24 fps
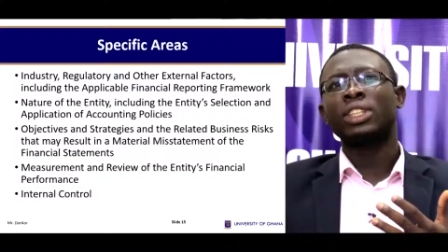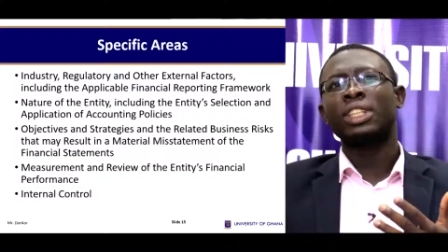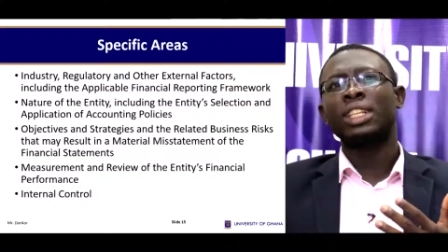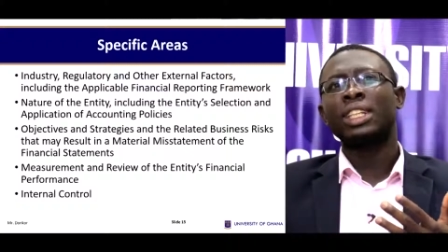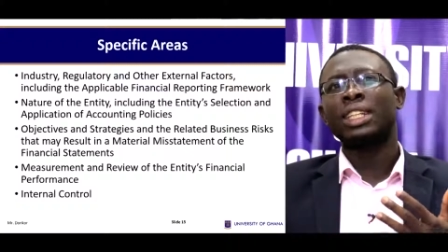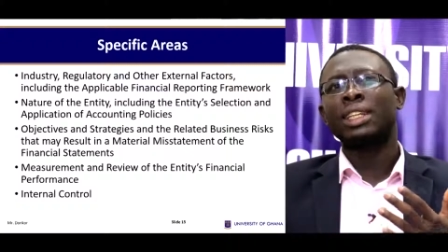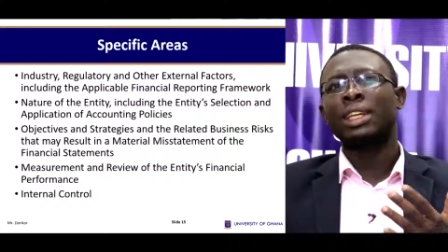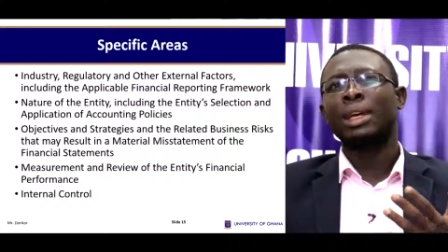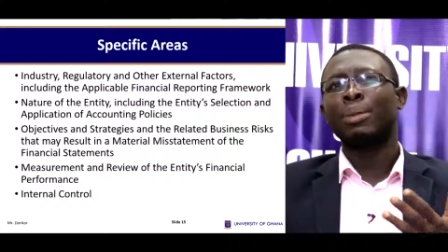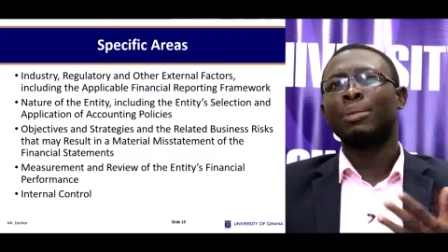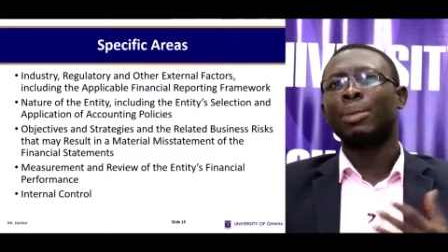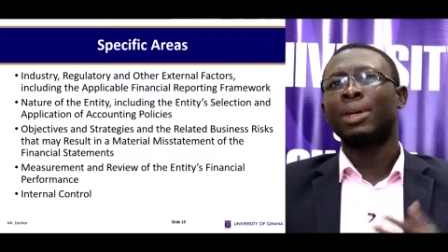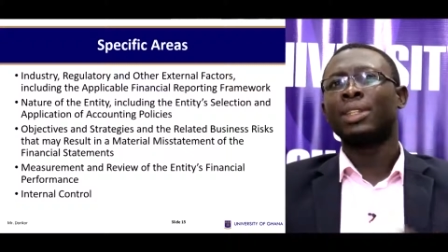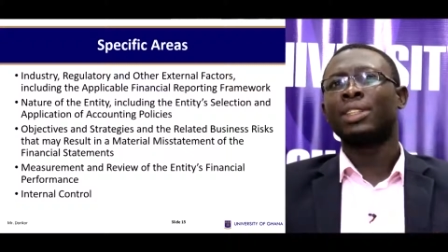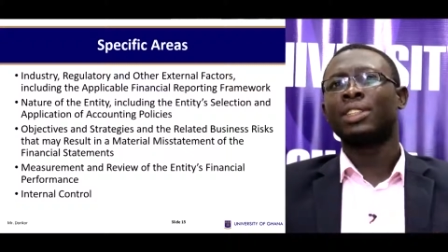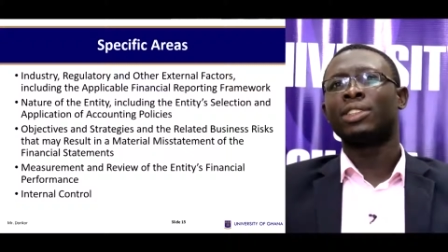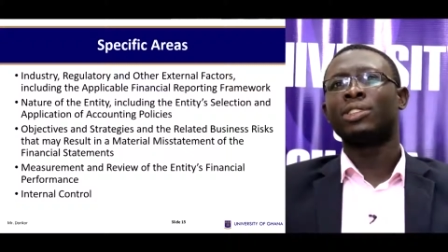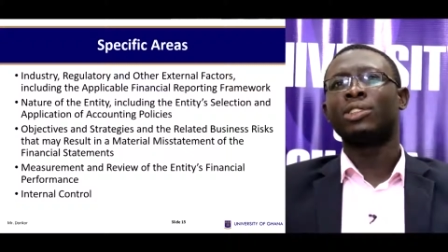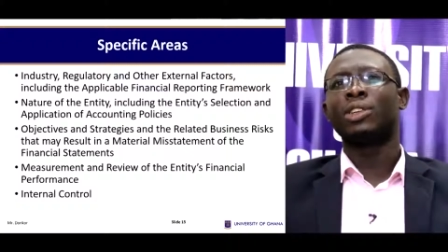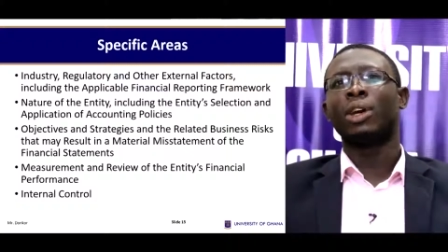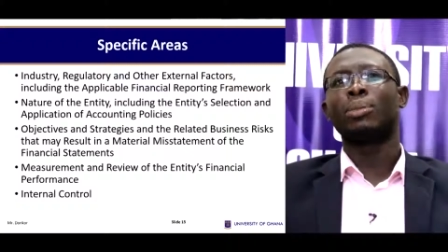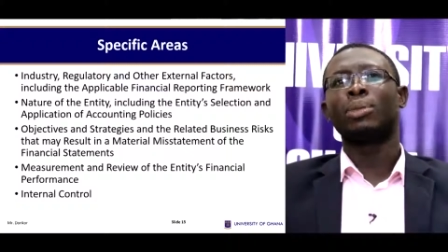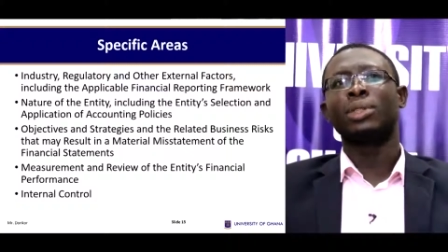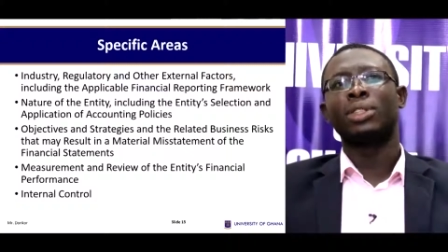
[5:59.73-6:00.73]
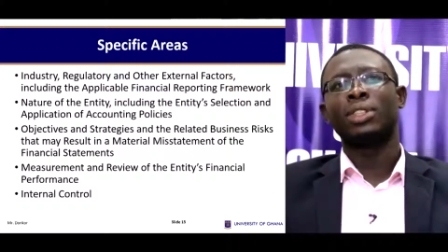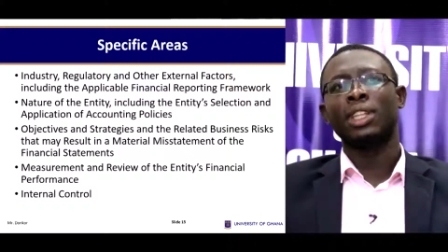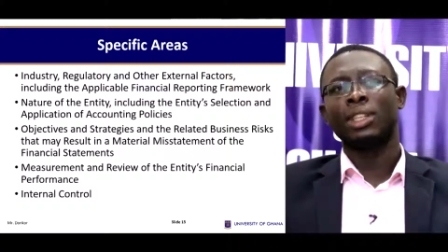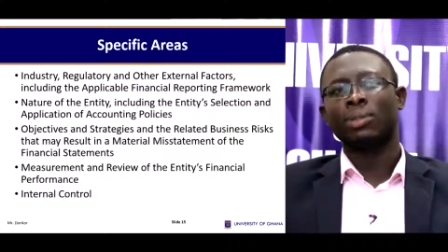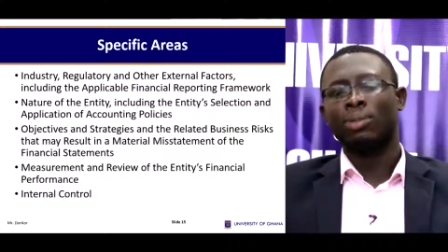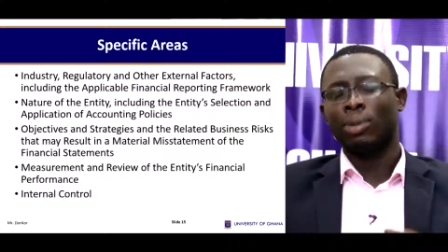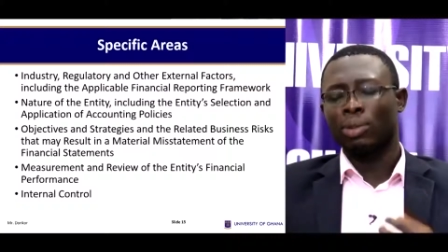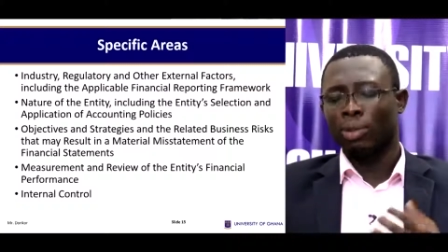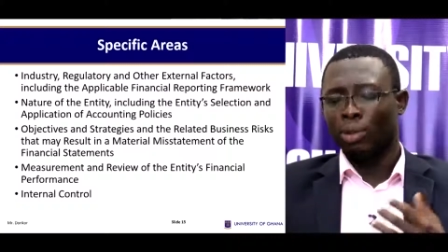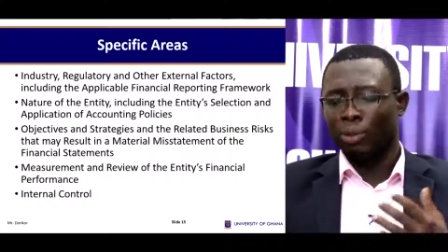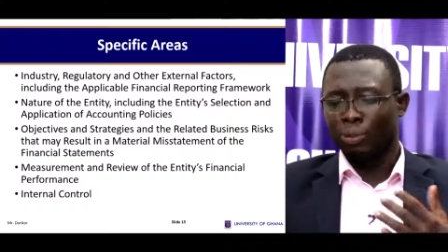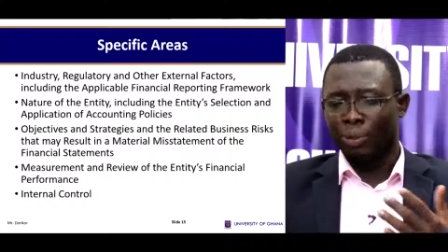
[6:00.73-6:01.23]
in a material
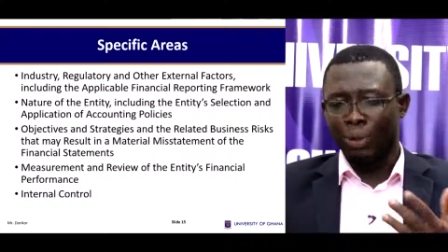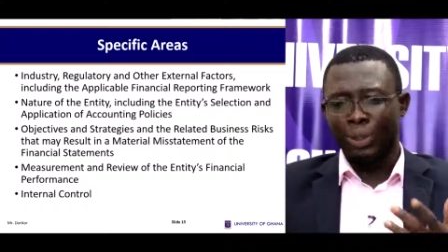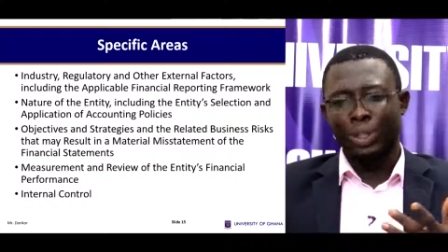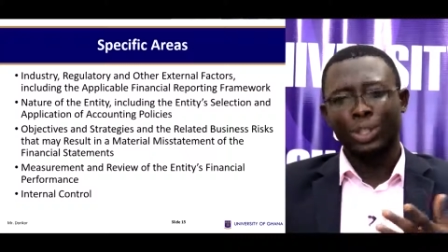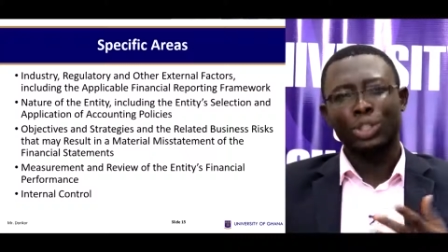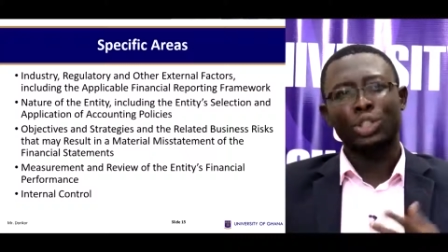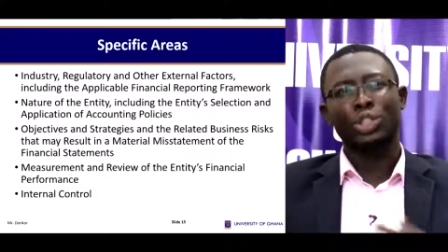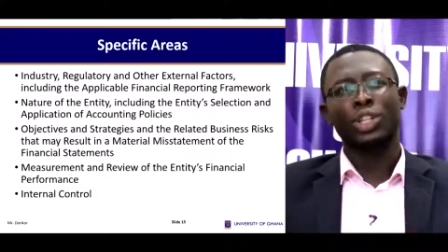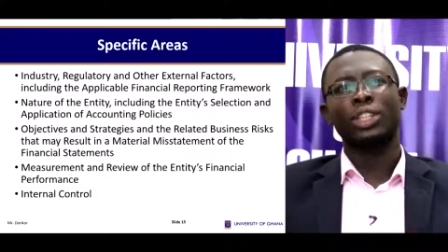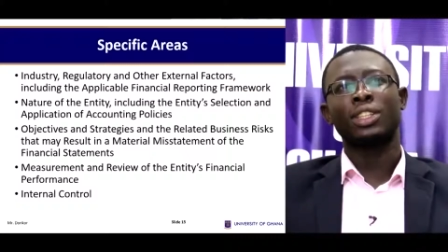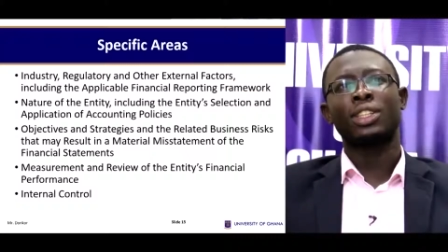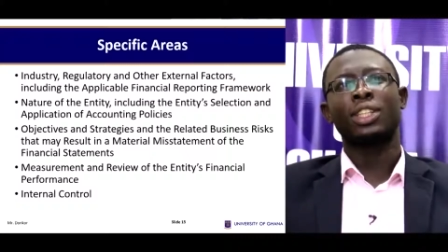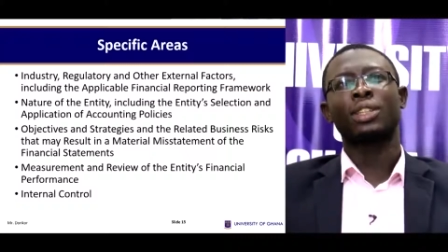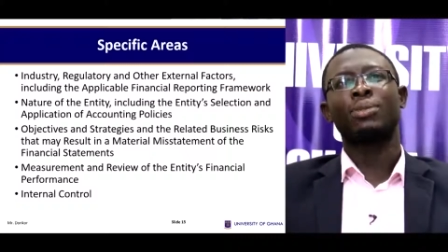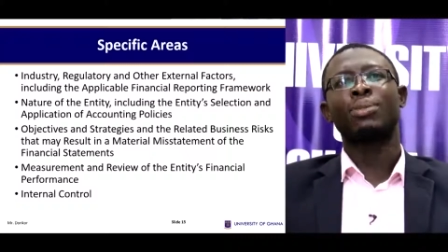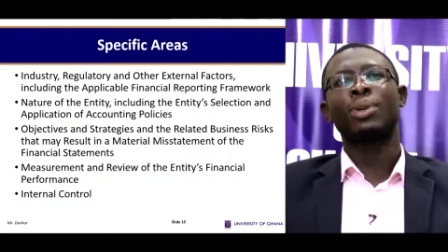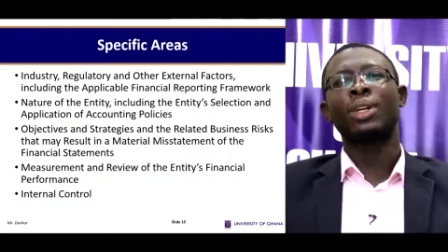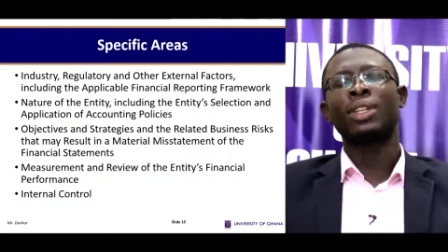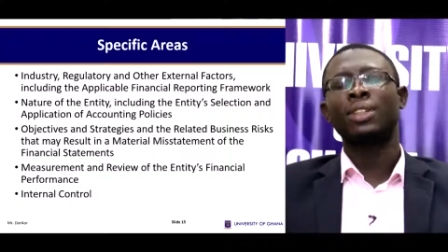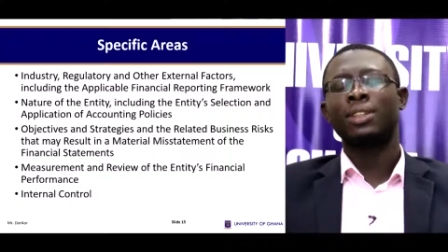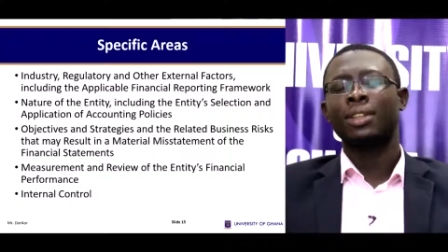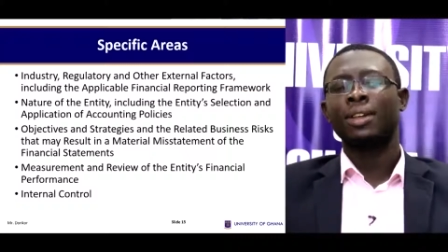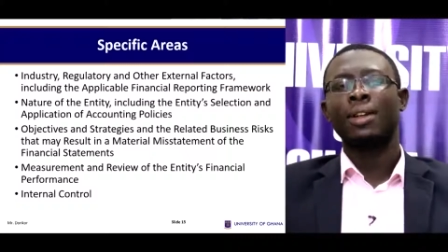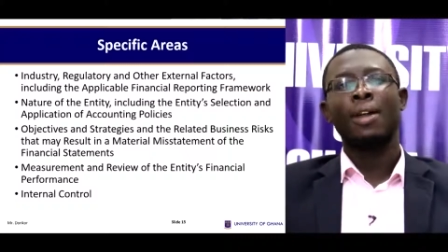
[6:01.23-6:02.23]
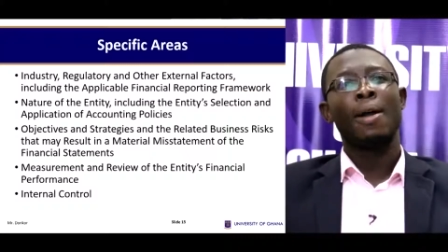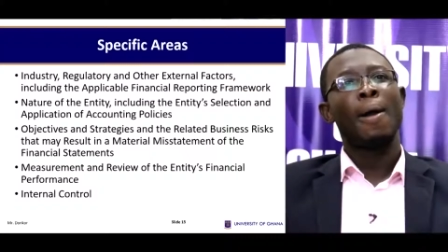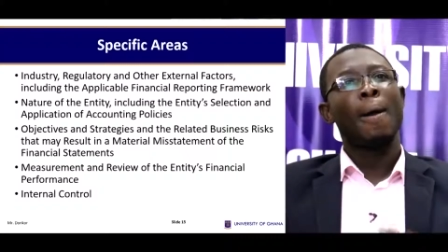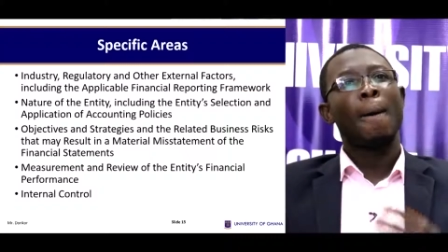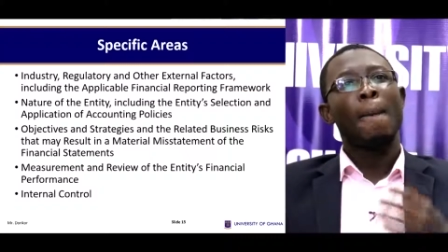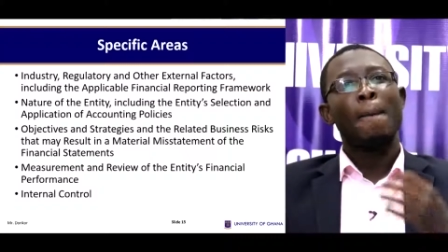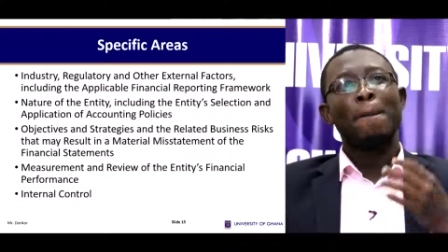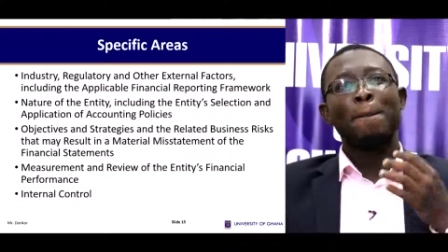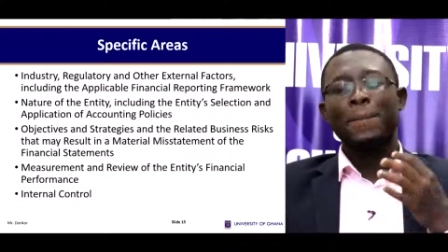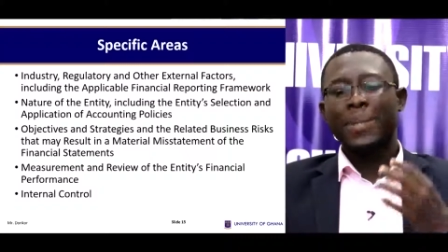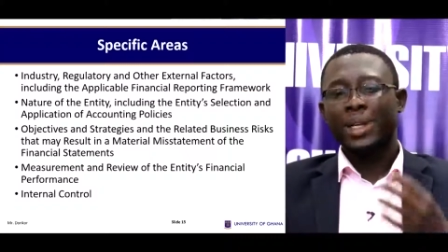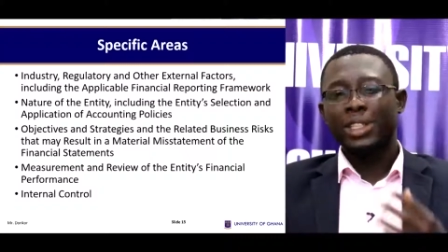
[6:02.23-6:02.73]
misstatement of financial statement,
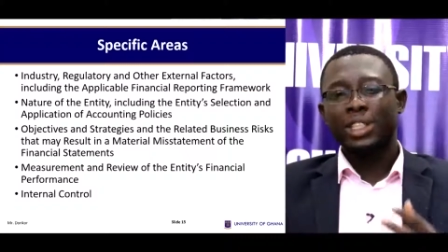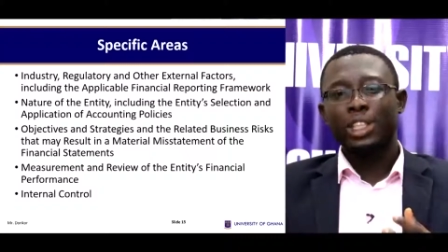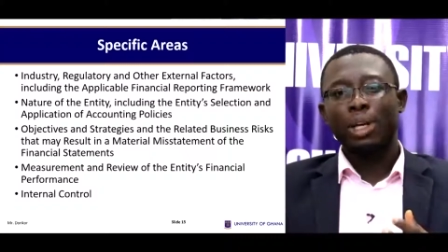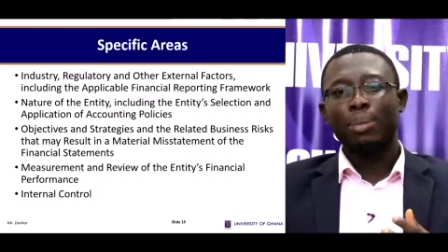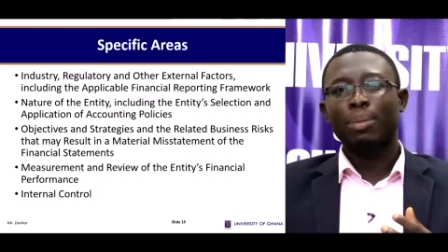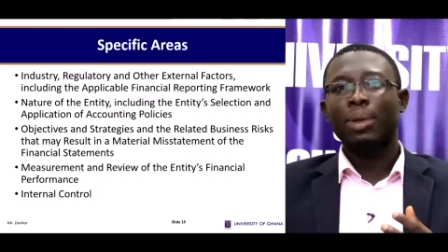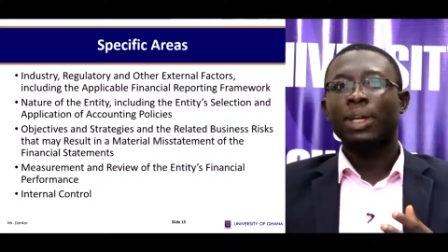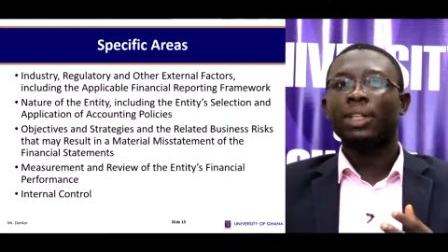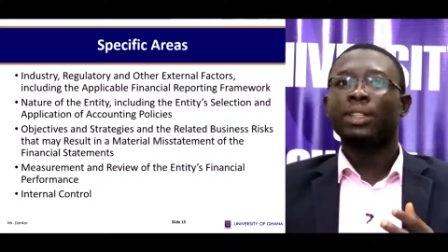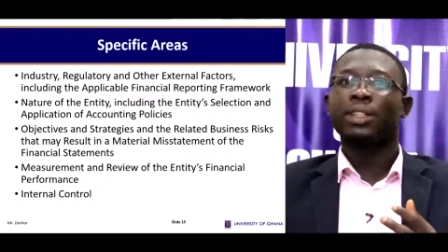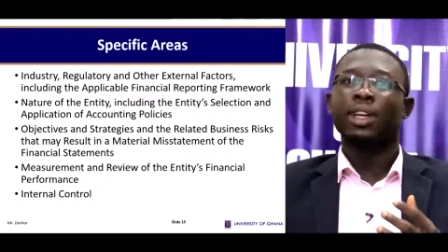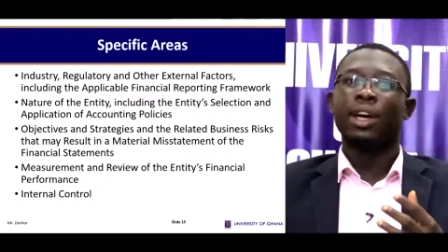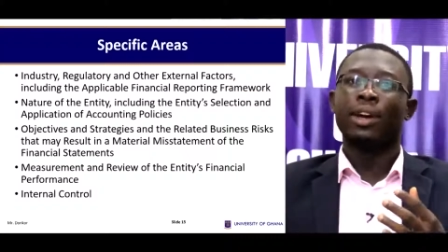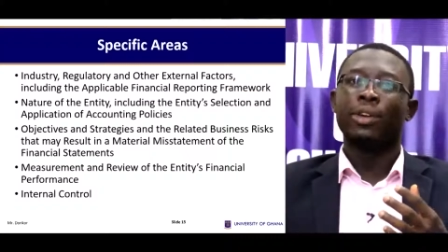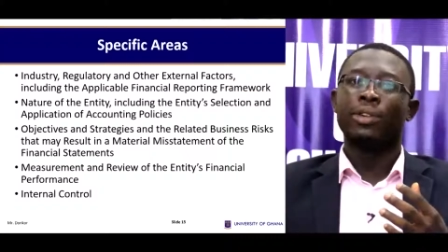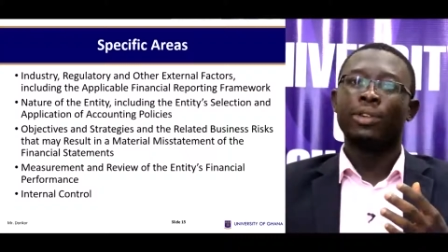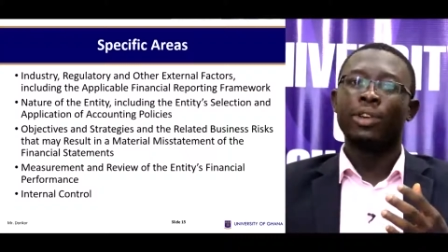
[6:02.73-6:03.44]
measurement and